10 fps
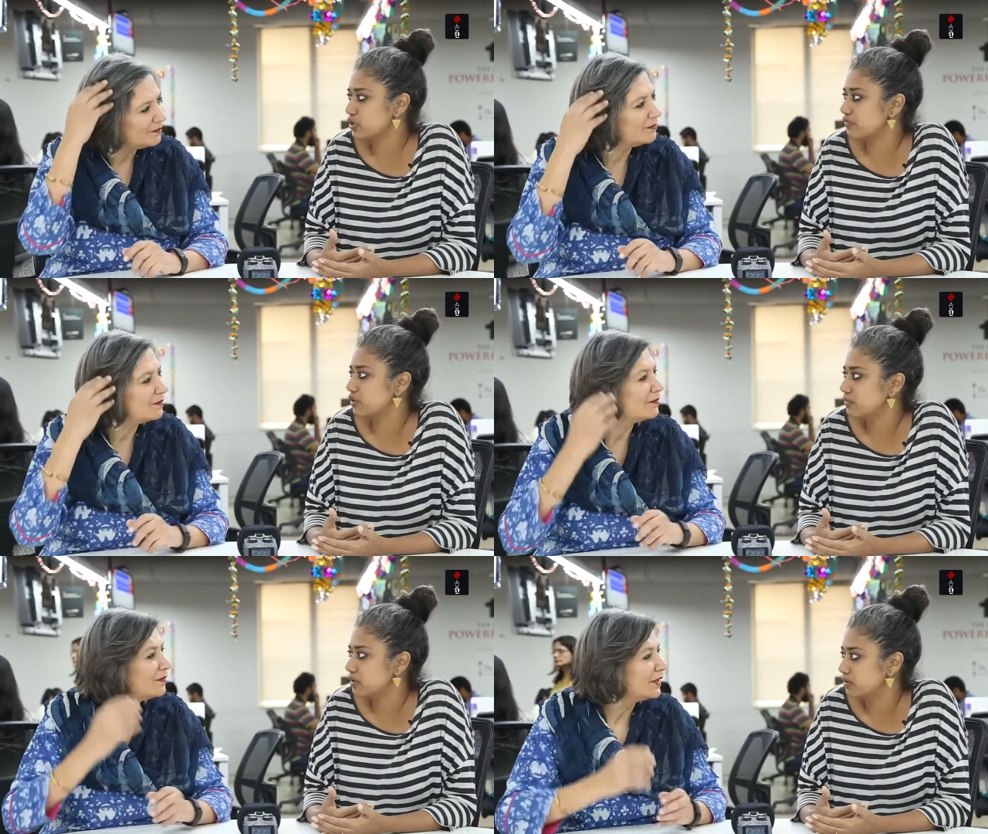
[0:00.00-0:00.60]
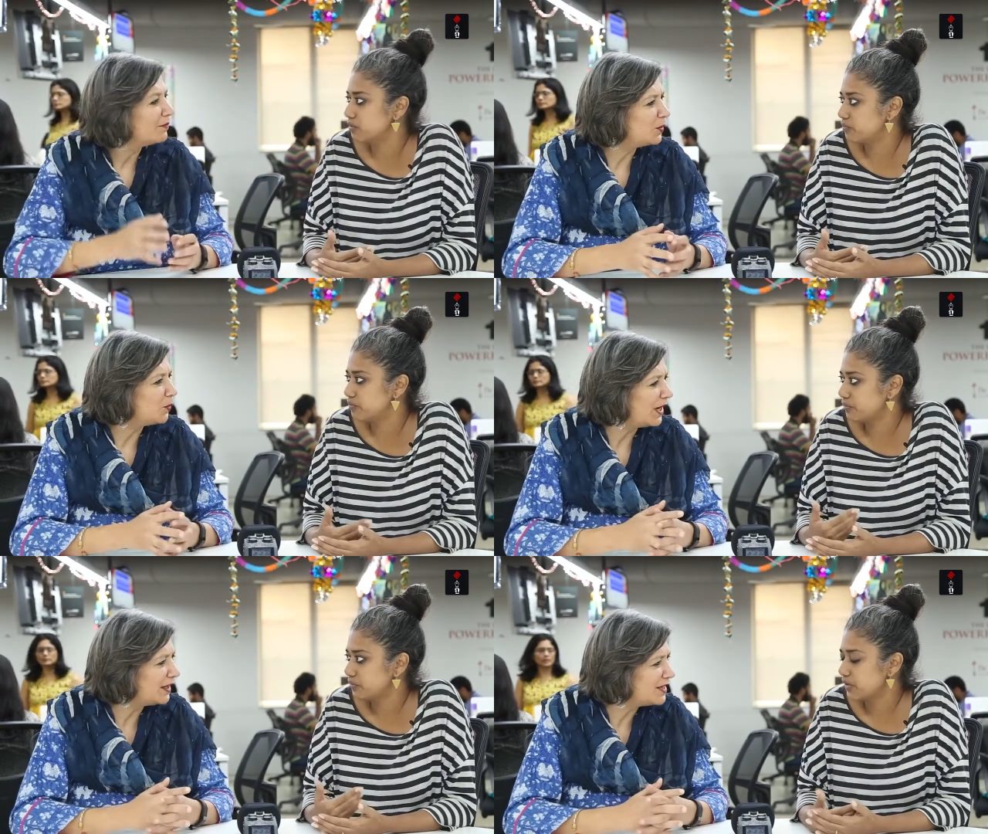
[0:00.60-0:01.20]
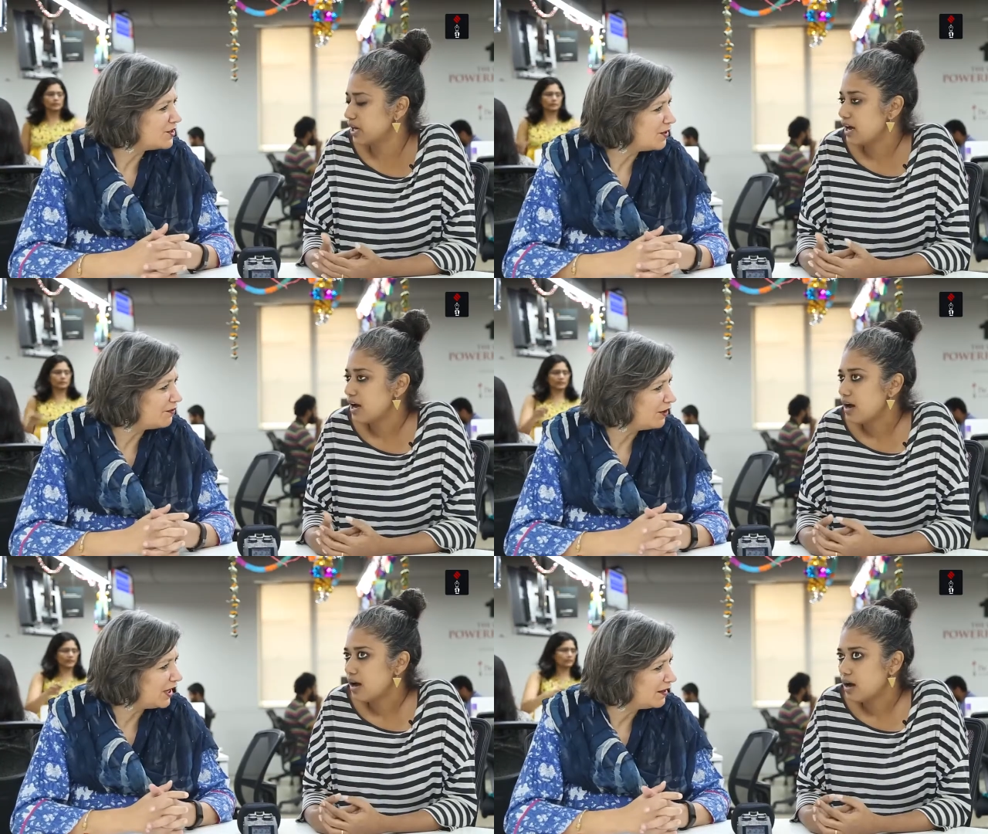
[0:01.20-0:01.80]
Speaker 1: to give him a but why are they so
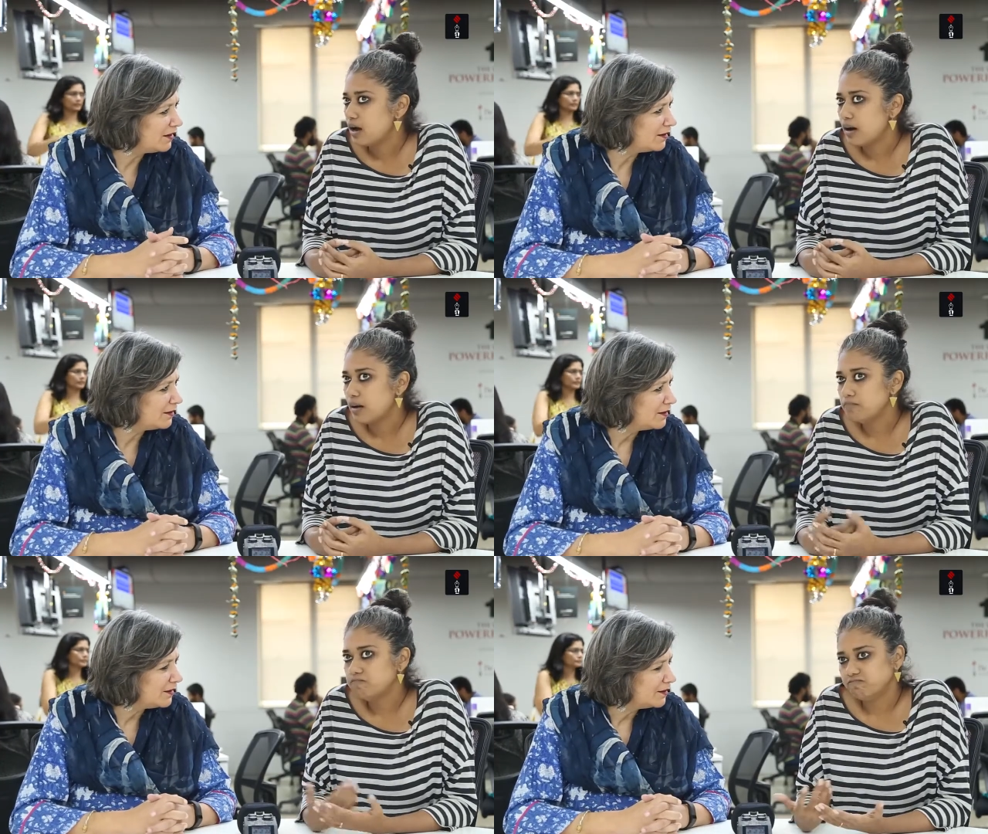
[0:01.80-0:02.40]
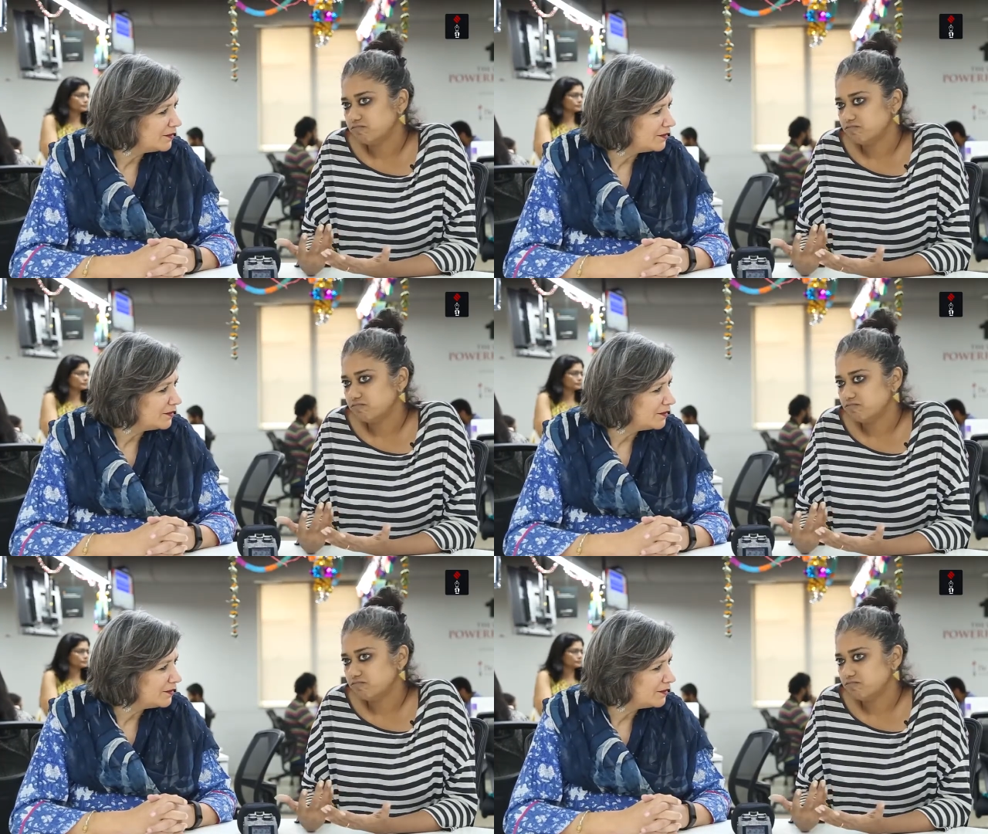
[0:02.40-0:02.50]
afraid um,